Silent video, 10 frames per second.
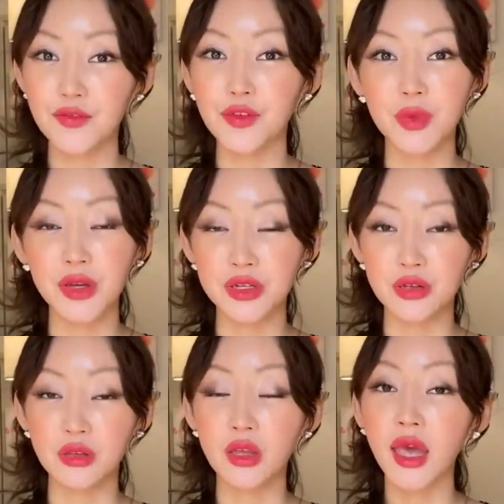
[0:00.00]

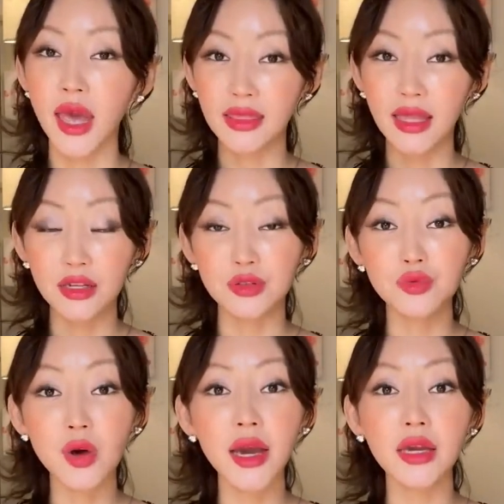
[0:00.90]
information. And that
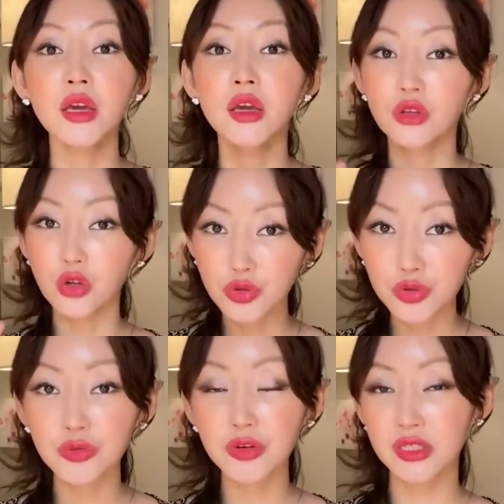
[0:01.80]
is why no
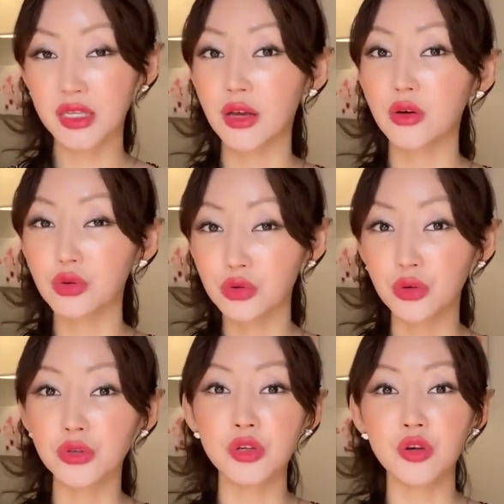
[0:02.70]
tourists can go to
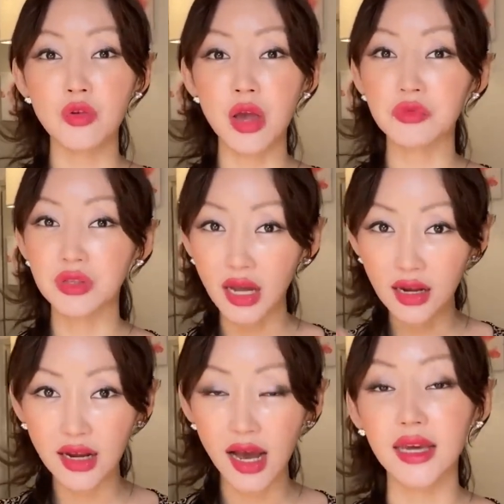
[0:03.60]
North Korea
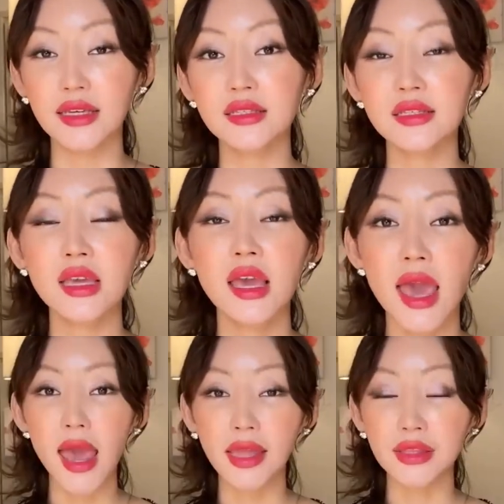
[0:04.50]
without guides.
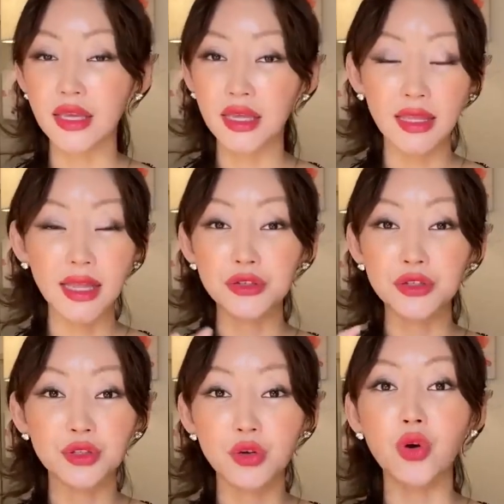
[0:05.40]
And they cannot
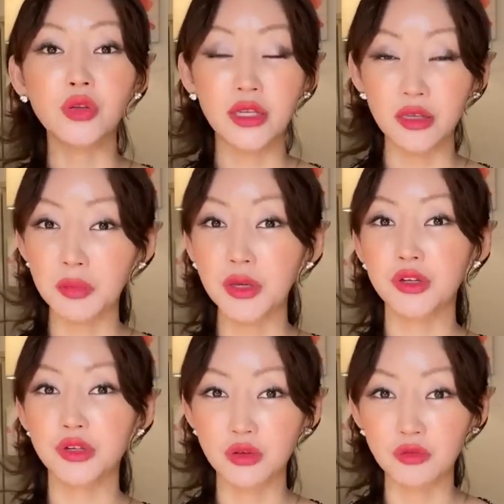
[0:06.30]
just go take
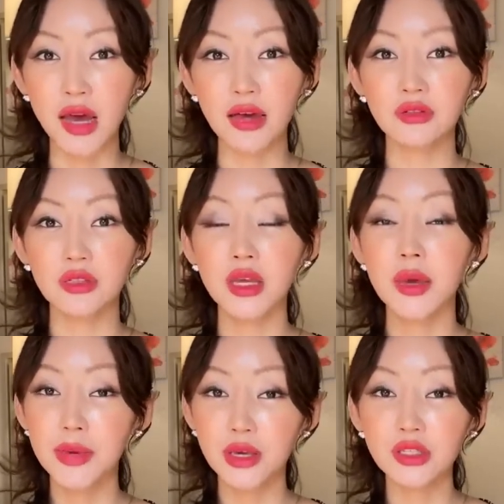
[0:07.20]
pictures around.
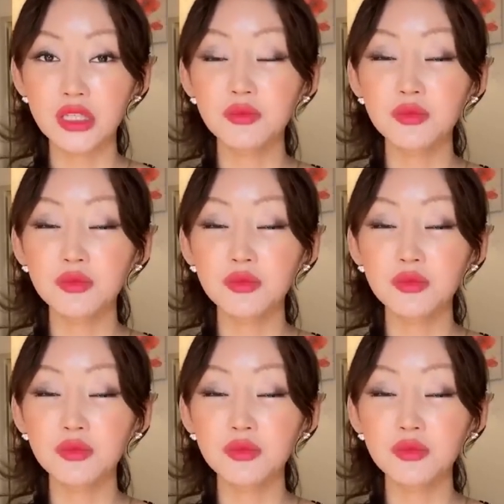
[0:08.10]
Because